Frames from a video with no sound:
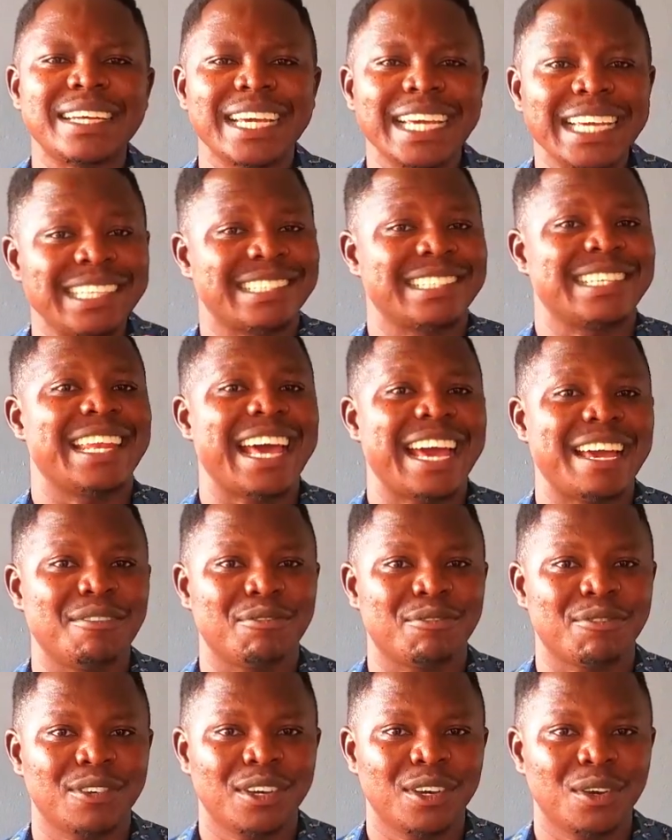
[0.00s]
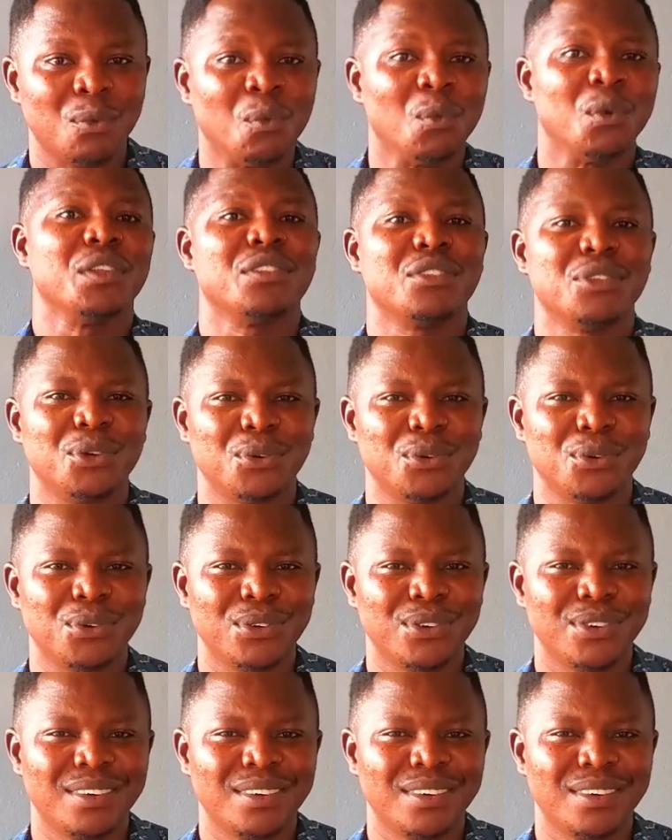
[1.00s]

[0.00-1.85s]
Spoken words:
his life with you?